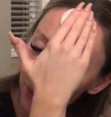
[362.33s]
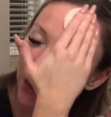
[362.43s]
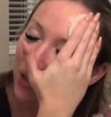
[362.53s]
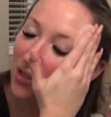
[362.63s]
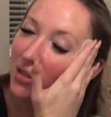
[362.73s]

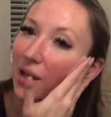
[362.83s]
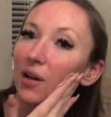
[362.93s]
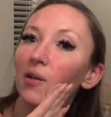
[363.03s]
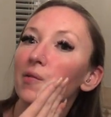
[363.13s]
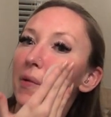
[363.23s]
I just
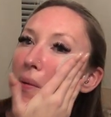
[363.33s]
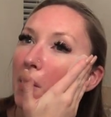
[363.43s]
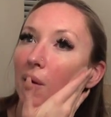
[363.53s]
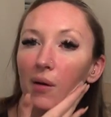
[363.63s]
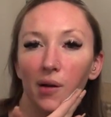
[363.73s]
have
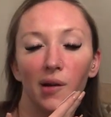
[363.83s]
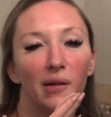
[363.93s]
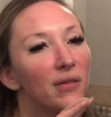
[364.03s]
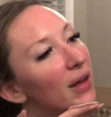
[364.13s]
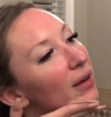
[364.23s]
kind
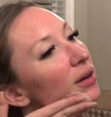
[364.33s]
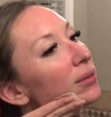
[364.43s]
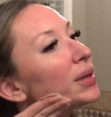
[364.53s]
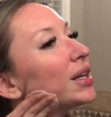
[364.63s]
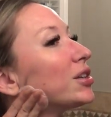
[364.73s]
of that
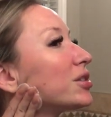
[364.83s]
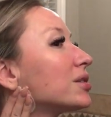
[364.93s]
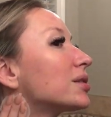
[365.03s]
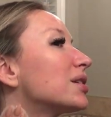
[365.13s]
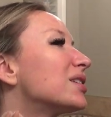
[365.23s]

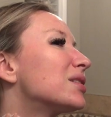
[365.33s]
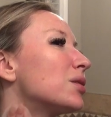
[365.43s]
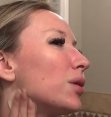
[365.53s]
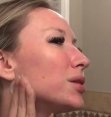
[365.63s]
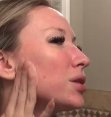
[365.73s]
combination skin.
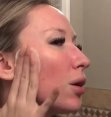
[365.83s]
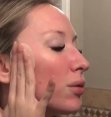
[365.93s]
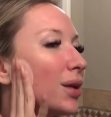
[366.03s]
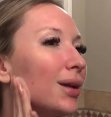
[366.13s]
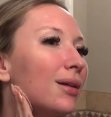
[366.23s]
So I
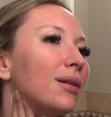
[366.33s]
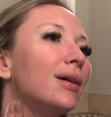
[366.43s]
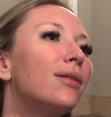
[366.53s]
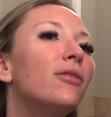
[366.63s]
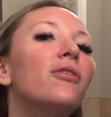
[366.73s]
don't need,
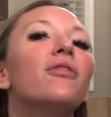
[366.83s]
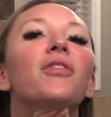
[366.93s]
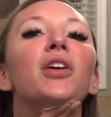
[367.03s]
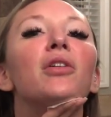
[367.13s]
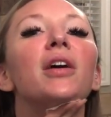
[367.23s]
I don't
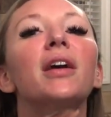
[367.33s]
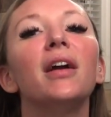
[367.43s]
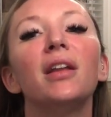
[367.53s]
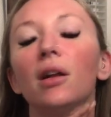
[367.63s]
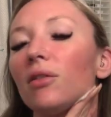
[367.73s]
feel like I
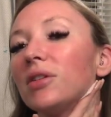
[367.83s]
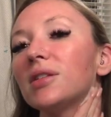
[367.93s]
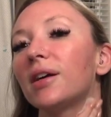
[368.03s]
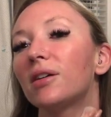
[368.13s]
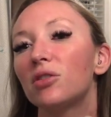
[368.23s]
need all
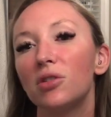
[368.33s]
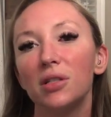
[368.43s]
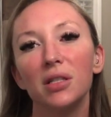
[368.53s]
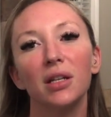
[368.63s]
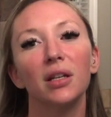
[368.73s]
this extra
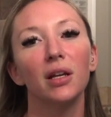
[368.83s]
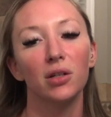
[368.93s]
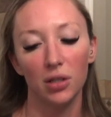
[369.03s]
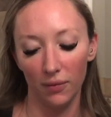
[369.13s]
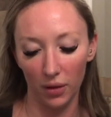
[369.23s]

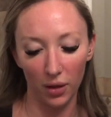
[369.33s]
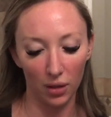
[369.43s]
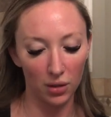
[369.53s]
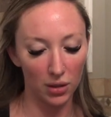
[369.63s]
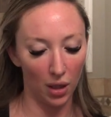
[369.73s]
skincare stuff on
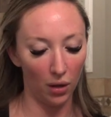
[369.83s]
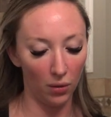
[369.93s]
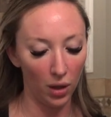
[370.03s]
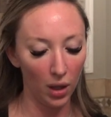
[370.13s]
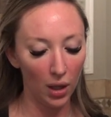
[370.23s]
there.
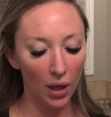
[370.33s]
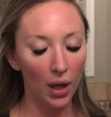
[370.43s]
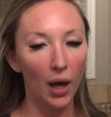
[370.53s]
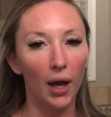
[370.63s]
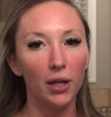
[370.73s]
So
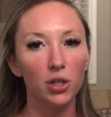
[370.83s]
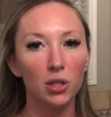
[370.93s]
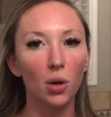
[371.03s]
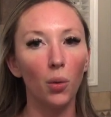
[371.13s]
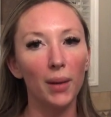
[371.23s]
I
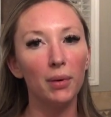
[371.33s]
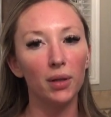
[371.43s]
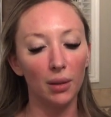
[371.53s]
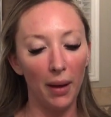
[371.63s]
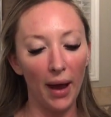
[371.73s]
just wipe it
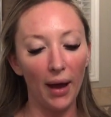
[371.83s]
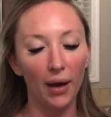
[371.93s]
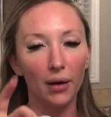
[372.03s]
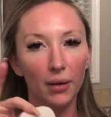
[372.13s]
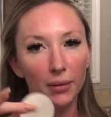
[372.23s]
with the
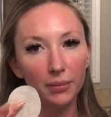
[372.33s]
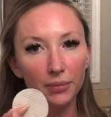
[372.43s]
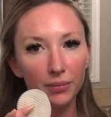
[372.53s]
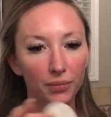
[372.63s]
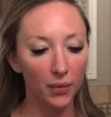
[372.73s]
pad
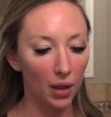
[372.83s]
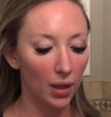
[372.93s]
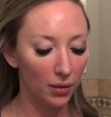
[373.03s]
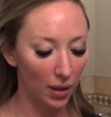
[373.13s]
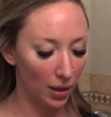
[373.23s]

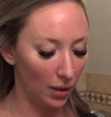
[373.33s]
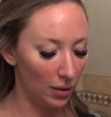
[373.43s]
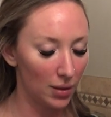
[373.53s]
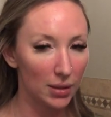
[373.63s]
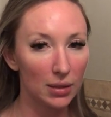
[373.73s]
and
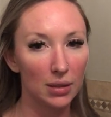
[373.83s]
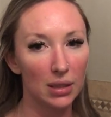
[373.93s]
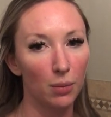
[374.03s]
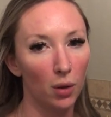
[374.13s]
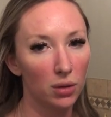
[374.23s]
then this is
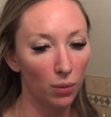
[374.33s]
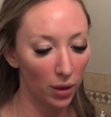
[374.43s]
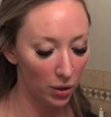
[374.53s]
disposable.